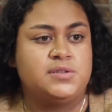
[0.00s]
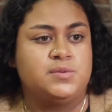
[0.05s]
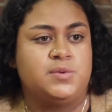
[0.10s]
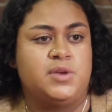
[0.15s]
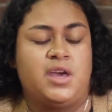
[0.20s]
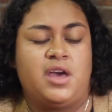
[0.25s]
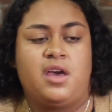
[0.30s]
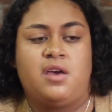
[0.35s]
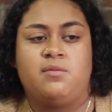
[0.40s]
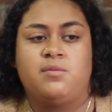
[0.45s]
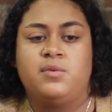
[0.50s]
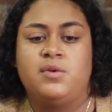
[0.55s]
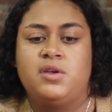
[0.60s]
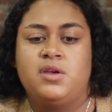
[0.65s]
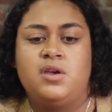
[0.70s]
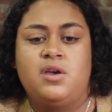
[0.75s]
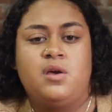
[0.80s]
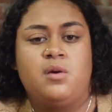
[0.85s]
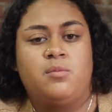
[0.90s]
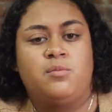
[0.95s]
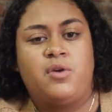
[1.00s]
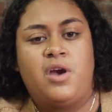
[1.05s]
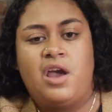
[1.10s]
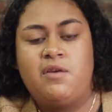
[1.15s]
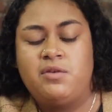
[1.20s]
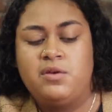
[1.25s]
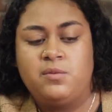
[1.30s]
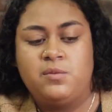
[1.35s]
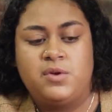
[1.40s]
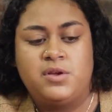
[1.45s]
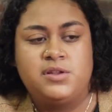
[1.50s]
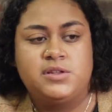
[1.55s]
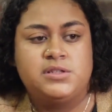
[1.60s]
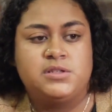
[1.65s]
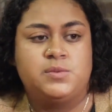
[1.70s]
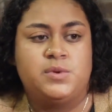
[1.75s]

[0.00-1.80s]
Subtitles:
We have private ones.